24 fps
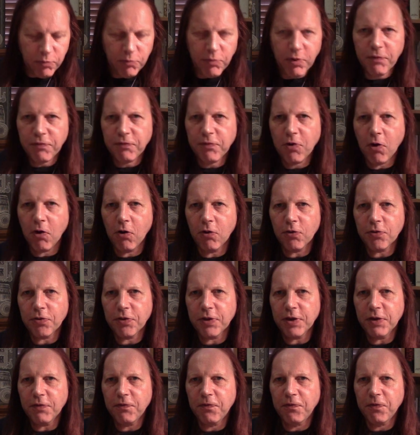we've got
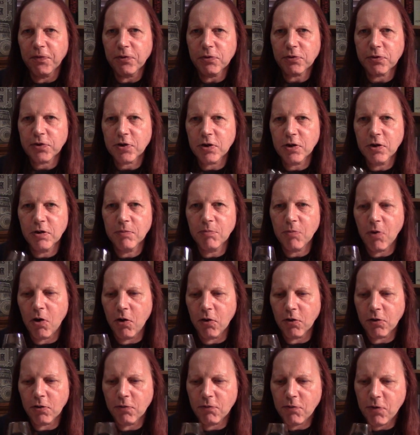the full term
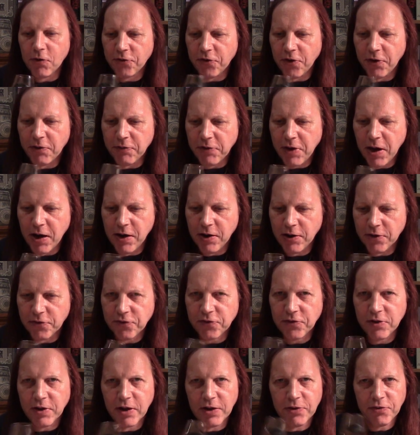Oloroso
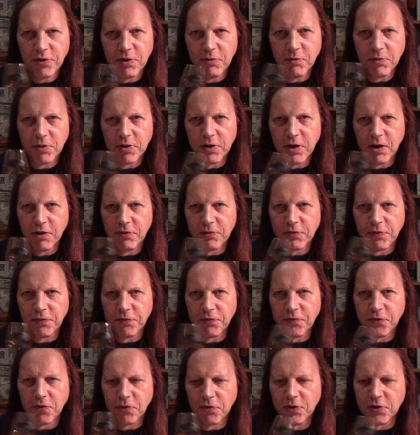cask. Let's see what the nose
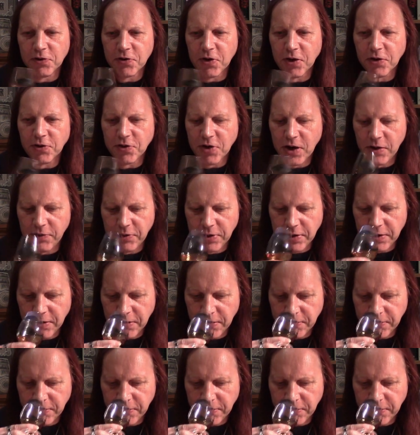gives us on this end, shall we?